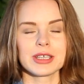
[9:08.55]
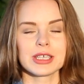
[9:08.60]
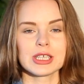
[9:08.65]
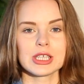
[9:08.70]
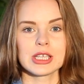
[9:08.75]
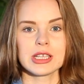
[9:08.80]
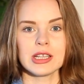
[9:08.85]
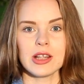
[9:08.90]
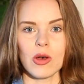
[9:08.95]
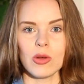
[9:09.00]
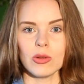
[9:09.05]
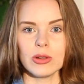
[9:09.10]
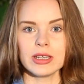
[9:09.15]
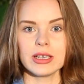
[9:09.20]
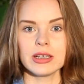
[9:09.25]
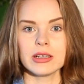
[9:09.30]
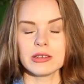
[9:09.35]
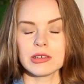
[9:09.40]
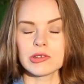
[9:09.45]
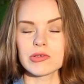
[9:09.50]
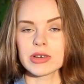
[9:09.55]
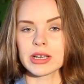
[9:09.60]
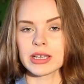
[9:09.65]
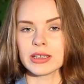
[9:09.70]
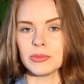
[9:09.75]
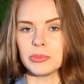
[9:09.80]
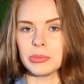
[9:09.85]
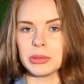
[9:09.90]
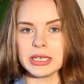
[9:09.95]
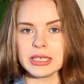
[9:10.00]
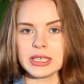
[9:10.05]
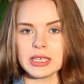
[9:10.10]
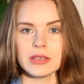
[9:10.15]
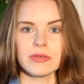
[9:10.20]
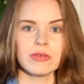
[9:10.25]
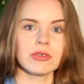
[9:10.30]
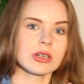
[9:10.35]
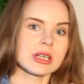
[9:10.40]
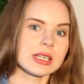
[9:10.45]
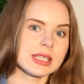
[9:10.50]
slowly lyrical pieces.
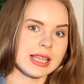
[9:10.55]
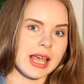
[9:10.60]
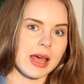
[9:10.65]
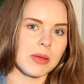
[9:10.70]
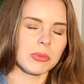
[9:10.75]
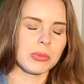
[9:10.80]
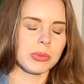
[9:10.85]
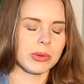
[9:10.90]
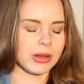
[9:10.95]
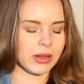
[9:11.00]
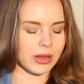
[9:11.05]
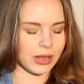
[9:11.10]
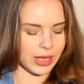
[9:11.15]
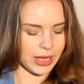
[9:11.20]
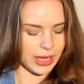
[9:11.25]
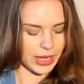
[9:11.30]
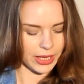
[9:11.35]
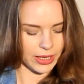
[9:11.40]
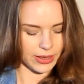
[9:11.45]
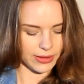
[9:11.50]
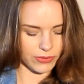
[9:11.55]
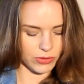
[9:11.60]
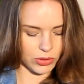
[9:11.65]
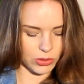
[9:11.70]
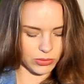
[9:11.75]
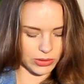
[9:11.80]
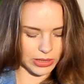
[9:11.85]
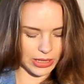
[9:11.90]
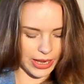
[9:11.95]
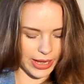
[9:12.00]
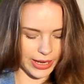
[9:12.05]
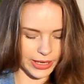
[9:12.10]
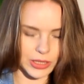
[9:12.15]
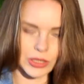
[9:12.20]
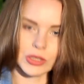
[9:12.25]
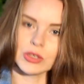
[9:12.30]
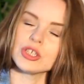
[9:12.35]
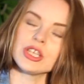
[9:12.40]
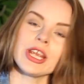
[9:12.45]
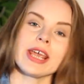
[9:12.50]
For example, if you would like
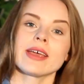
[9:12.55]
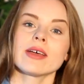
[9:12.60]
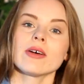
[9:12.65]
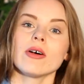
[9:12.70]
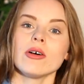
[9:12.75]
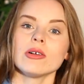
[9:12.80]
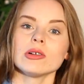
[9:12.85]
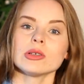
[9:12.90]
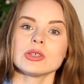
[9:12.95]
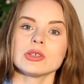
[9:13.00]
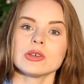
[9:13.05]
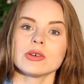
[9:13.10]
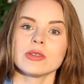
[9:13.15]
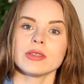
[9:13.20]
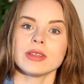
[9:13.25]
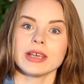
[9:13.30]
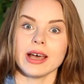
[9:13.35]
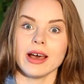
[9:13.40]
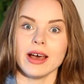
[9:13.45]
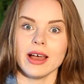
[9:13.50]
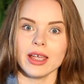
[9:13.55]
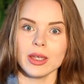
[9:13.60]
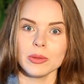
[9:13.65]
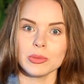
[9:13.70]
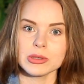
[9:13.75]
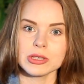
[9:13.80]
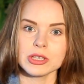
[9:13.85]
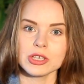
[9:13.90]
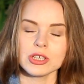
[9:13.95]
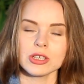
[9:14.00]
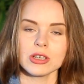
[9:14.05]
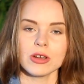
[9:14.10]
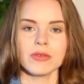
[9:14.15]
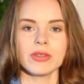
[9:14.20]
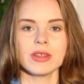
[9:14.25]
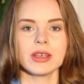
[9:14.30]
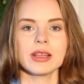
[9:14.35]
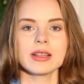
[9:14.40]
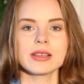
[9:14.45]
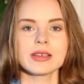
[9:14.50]
to check also the high position of
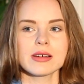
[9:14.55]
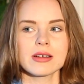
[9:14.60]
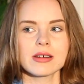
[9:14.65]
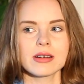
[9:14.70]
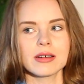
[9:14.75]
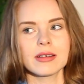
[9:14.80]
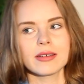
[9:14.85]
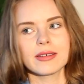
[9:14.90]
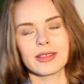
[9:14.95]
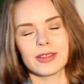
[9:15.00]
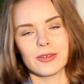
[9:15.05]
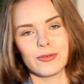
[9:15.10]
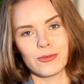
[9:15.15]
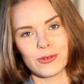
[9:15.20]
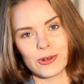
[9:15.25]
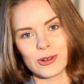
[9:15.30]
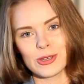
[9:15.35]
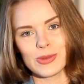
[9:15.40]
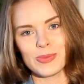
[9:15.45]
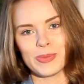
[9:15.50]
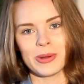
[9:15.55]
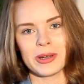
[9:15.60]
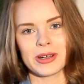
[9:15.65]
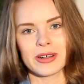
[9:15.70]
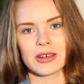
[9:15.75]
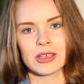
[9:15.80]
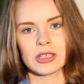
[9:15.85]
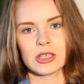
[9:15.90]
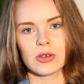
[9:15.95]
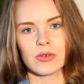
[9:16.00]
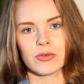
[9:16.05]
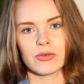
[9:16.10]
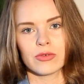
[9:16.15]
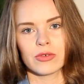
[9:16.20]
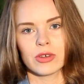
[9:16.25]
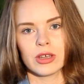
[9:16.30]
the guitar, the first part of